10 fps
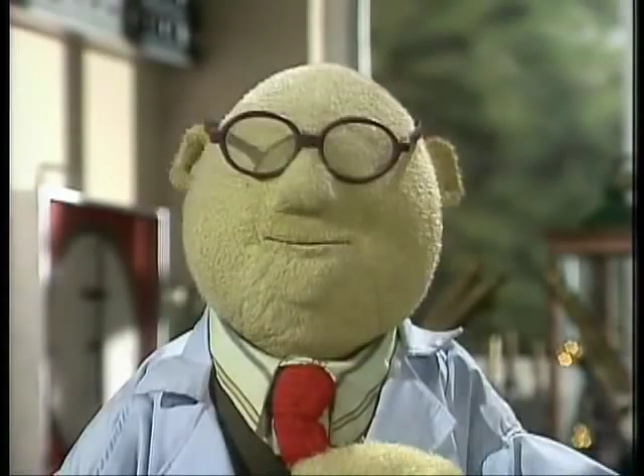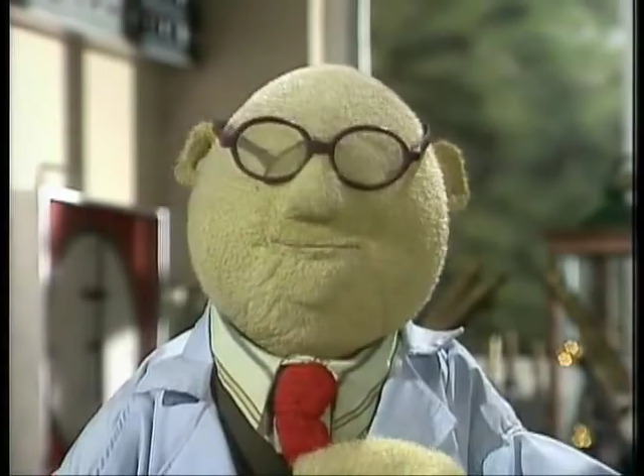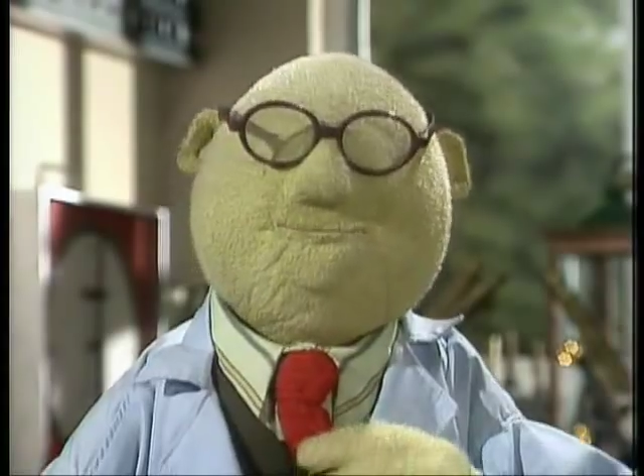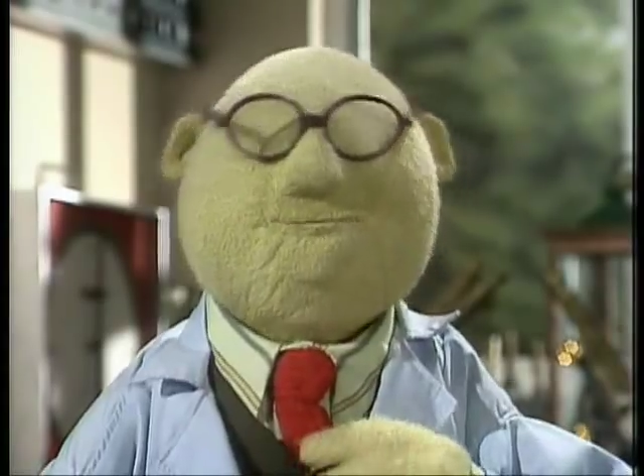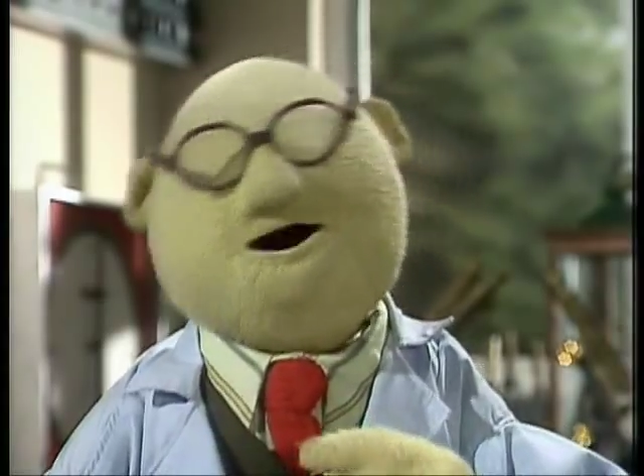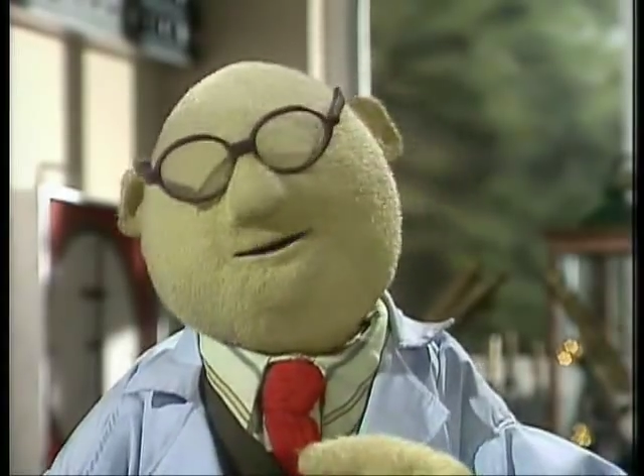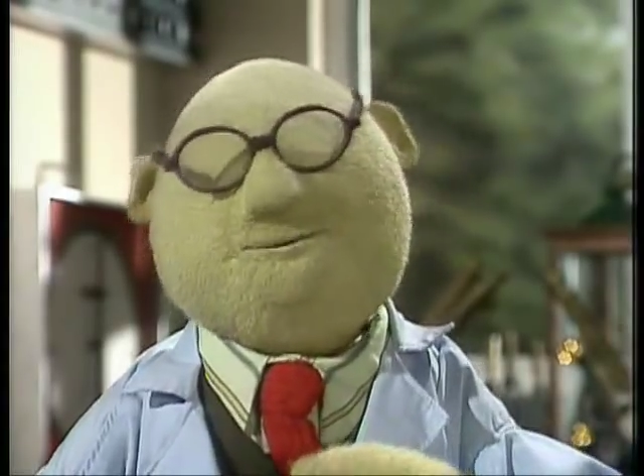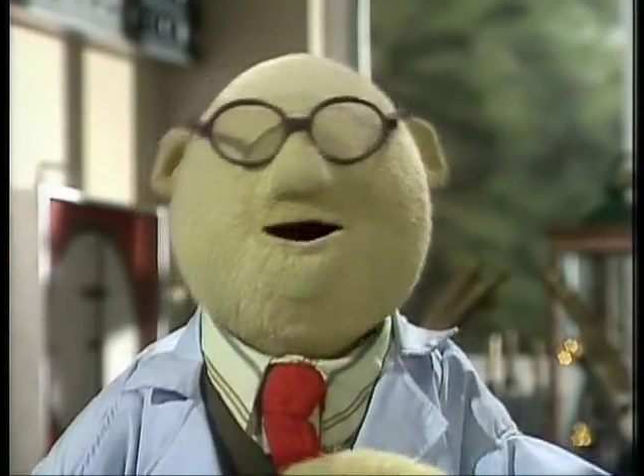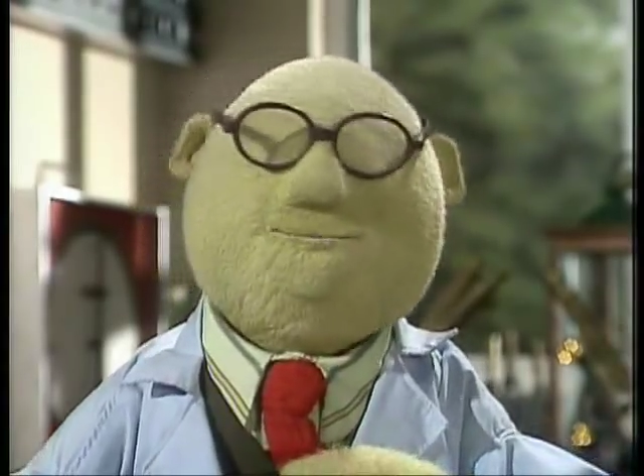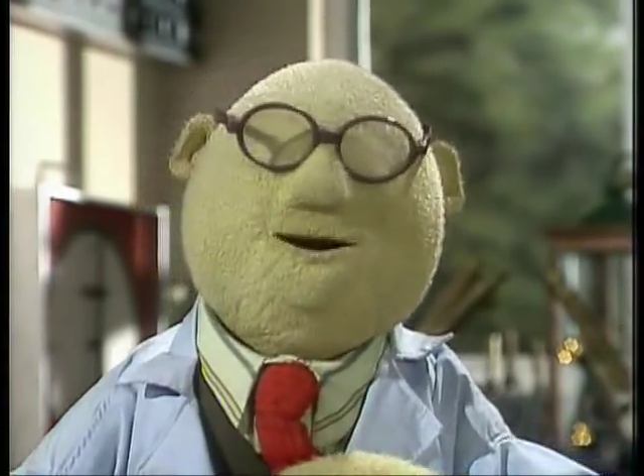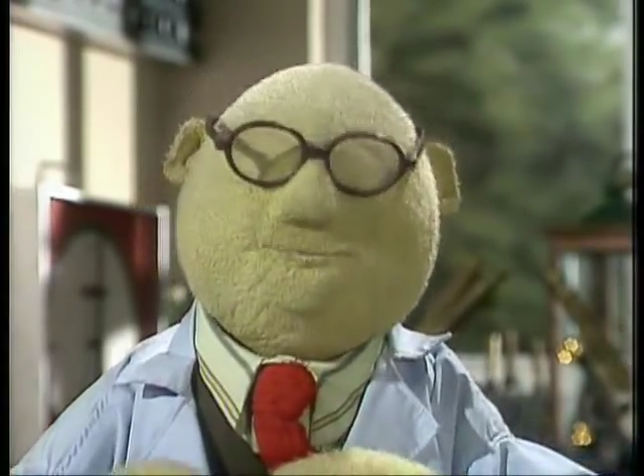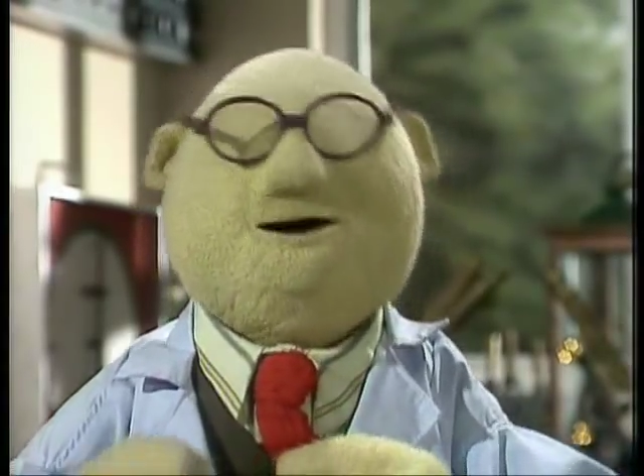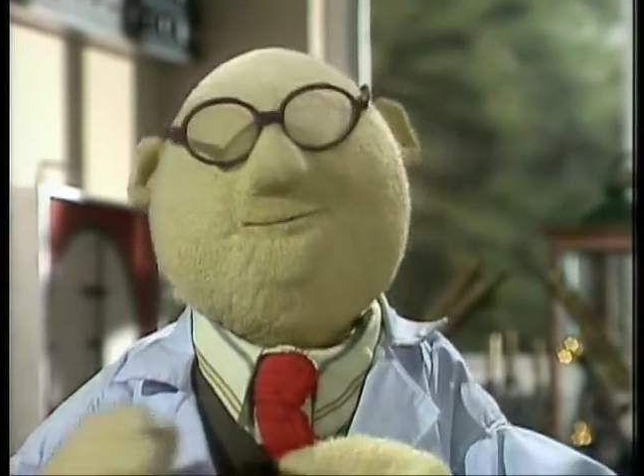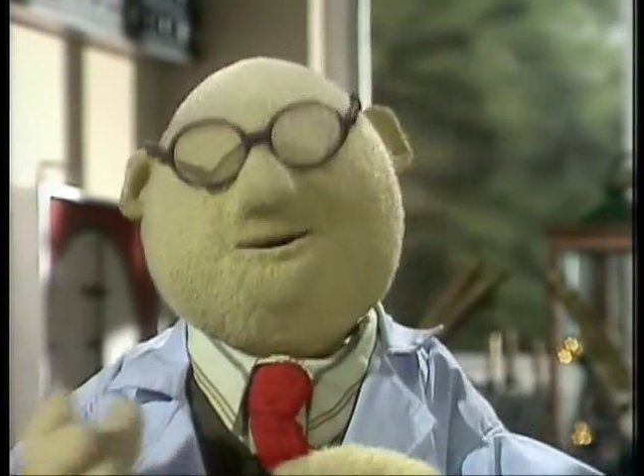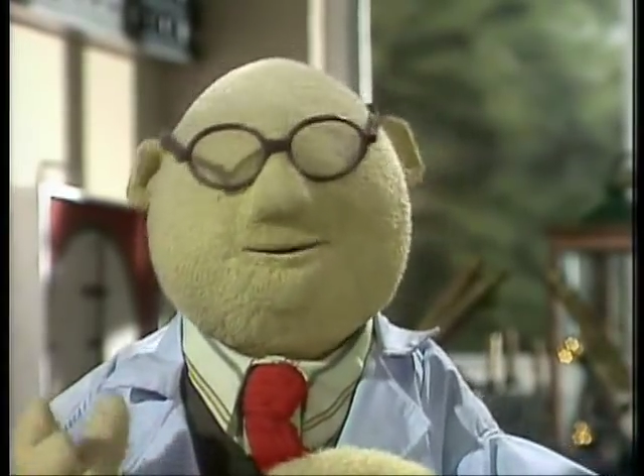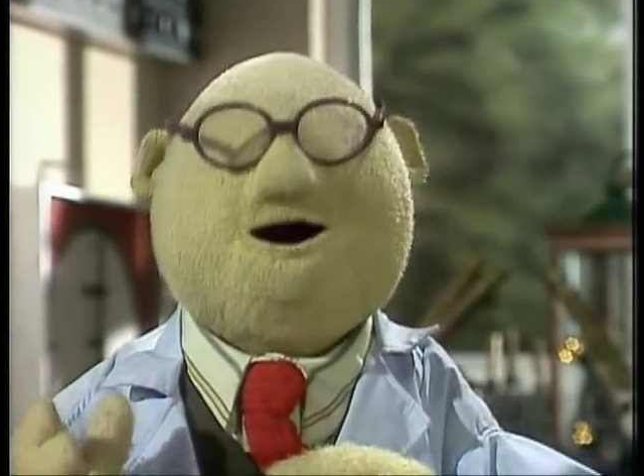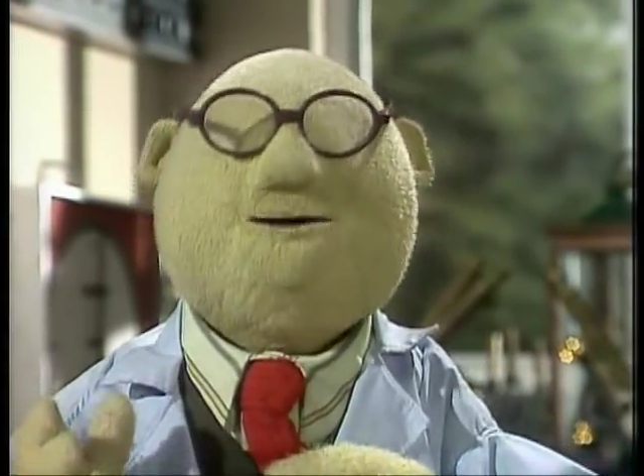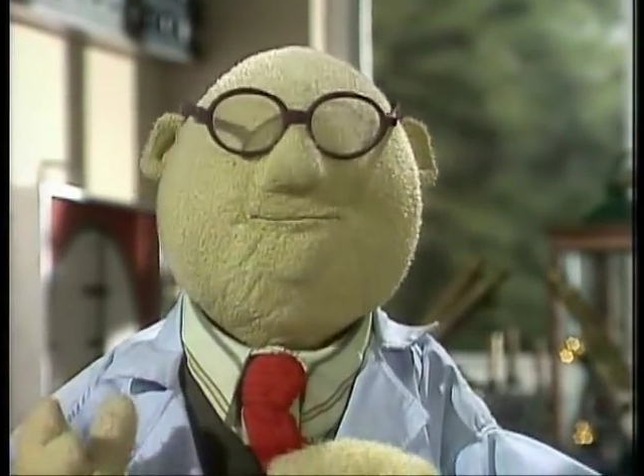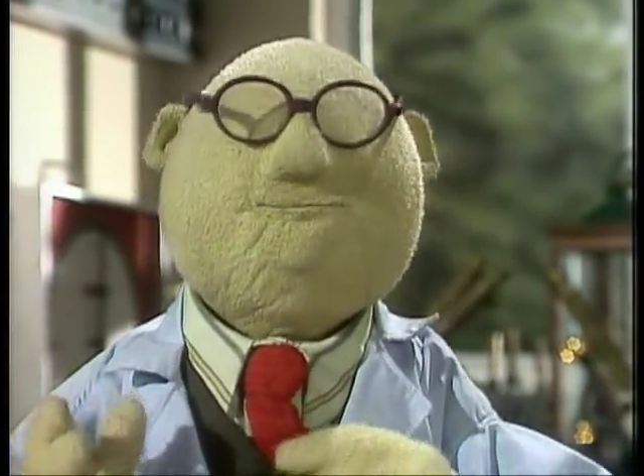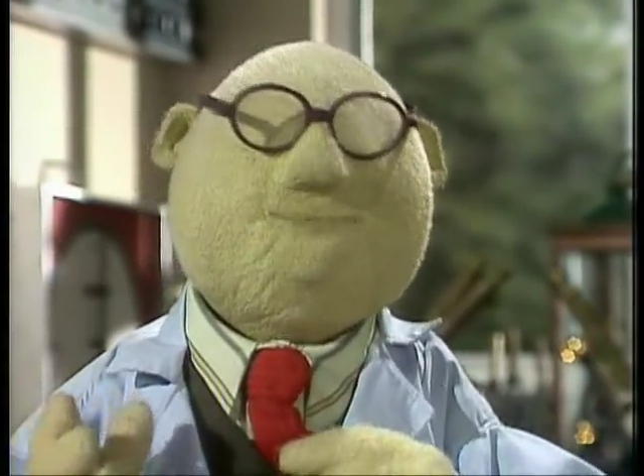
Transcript: They're handy around the office, and